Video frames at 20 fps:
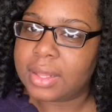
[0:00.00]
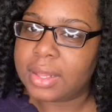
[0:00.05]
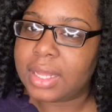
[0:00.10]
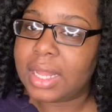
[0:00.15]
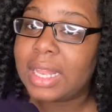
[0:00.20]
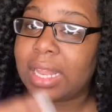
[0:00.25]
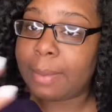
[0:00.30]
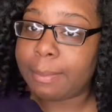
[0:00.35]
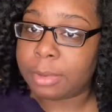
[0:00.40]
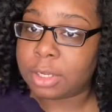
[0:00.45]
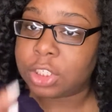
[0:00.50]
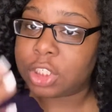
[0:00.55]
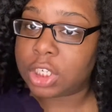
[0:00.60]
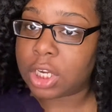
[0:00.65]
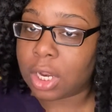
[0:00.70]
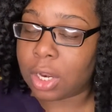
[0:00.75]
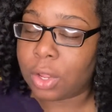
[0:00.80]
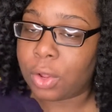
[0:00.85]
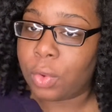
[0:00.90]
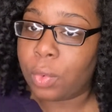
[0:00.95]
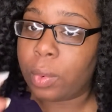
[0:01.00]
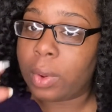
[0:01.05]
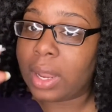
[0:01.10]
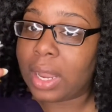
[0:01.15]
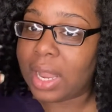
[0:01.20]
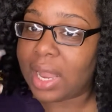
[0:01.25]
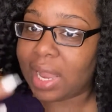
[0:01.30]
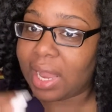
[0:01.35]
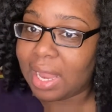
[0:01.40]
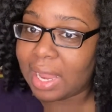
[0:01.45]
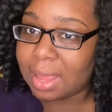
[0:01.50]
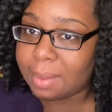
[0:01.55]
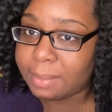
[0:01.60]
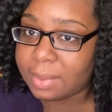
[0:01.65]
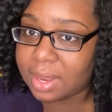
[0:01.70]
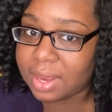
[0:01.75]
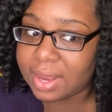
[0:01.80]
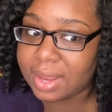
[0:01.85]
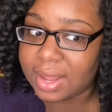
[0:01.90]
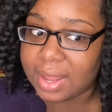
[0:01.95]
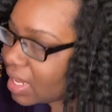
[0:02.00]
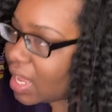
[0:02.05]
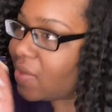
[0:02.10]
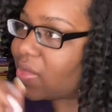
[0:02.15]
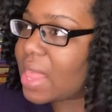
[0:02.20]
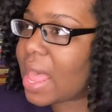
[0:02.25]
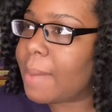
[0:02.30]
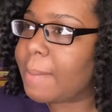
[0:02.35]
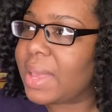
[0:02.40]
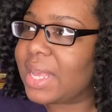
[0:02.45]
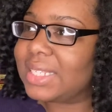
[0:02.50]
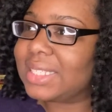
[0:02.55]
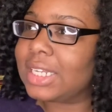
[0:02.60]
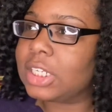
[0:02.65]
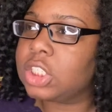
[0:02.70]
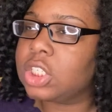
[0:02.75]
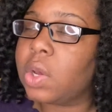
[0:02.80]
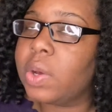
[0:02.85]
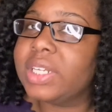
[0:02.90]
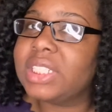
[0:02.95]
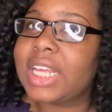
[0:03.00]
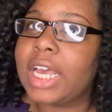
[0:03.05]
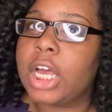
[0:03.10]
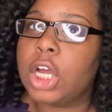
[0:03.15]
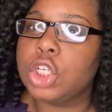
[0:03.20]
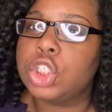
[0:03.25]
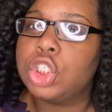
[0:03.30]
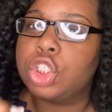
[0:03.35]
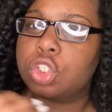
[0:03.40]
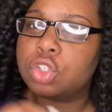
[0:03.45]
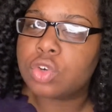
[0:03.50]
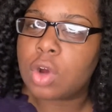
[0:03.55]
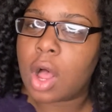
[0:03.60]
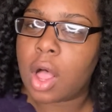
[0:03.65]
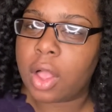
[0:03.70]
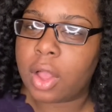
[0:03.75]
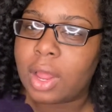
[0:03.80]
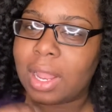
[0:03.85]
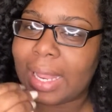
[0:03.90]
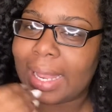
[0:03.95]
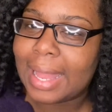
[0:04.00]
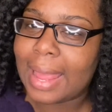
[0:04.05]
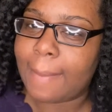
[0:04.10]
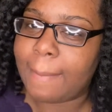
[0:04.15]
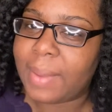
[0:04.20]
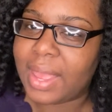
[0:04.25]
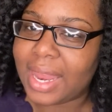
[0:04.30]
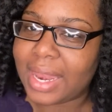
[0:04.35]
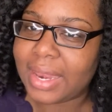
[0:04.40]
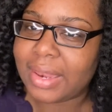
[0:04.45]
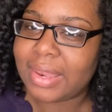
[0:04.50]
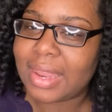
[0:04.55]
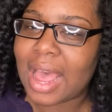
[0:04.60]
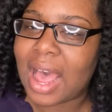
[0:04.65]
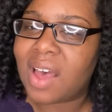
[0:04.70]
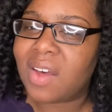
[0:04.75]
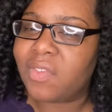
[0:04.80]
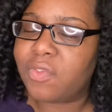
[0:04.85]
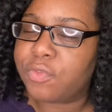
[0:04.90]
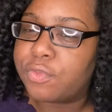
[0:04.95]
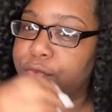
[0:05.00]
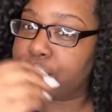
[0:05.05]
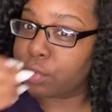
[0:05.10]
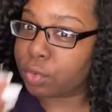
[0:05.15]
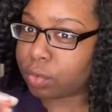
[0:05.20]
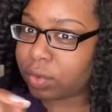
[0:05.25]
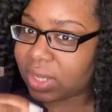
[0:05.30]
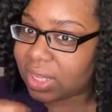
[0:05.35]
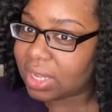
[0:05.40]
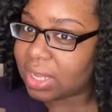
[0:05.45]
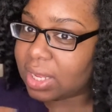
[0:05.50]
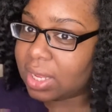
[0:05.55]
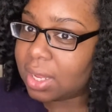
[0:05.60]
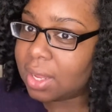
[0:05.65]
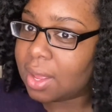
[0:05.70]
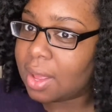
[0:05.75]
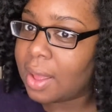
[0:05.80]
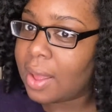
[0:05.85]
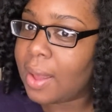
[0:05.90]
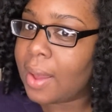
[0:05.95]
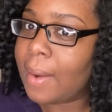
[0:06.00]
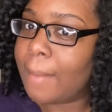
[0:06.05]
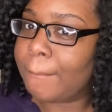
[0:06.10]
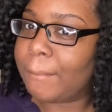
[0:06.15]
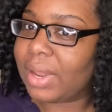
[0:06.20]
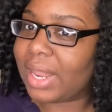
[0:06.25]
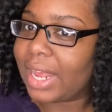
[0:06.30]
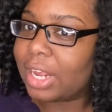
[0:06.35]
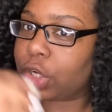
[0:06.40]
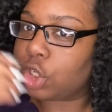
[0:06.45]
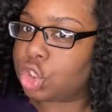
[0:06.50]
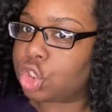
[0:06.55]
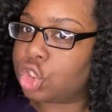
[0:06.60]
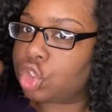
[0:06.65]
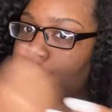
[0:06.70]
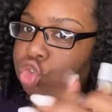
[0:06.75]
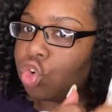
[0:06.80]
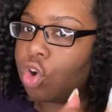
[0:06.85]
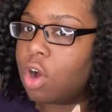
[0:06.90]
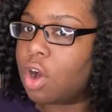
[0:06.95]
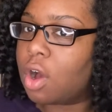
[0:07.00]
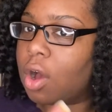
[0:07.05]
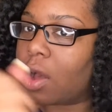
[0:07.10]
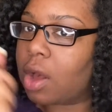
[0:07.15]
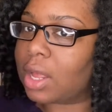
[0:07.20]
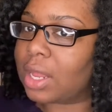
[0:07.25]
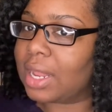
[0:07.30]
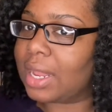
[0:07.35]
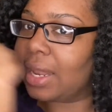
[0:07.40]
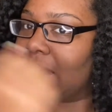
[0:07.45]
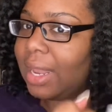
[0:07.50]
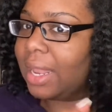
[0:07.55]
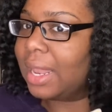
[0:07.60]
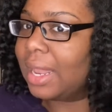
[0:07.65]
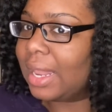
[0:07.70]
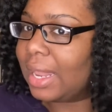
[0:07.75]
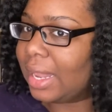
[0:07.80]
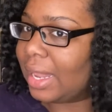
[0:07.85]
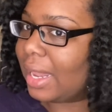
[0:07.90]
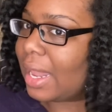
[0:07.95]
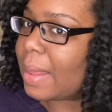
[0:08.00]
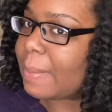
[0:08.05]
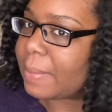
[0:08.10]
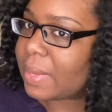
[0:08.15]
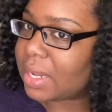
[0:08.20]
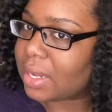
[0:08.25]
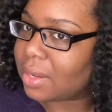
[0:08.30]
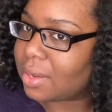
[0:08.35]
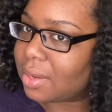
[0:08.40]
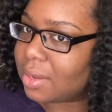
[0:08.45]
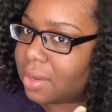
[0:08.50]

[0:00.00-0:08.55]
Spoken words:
the limoncello lemon, if that makes sense. So it's like a stronger lemon, not fruity, but like a strong lemon.